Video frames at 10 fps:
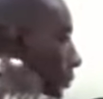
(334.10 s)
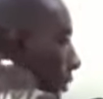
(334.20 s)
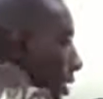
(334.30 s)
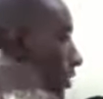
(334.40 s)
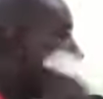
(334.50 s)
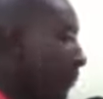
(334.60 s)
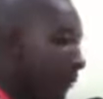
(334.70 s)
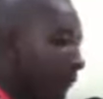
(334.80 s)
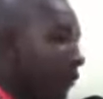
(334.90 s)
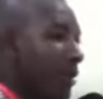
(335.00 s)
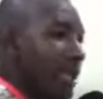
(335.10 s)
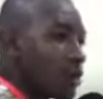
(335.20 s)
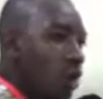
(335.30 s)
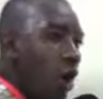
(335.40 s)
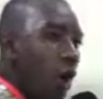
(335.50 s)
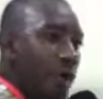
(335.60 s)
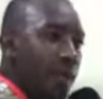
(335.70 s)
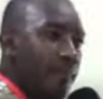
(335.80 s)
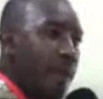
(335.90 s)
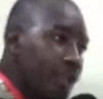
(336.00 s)
So before they call the
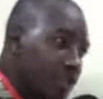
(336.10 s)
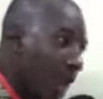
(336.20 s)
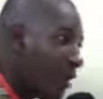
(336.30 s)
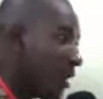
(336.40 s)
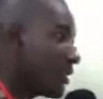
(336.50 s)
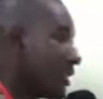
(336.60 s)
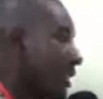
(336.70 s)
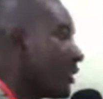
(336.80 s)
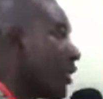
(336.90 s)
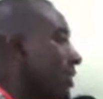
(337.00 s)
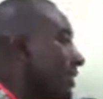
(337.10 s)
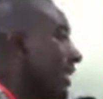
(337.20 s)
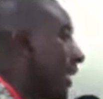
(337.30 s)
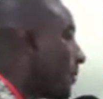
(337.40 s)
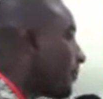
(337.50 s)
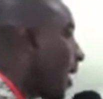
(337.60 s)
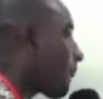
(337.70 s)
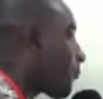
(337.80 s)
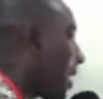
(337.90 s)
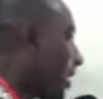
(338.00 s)
majority, your name has
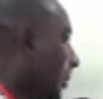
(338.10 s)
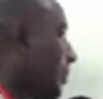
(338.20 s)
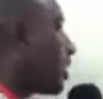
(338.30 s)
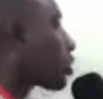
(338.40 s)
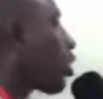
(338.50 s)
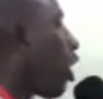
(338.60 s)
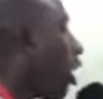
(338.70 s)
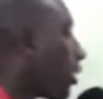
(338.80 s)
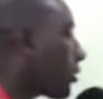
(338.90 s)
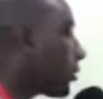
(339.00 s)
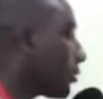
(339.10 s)
already been called.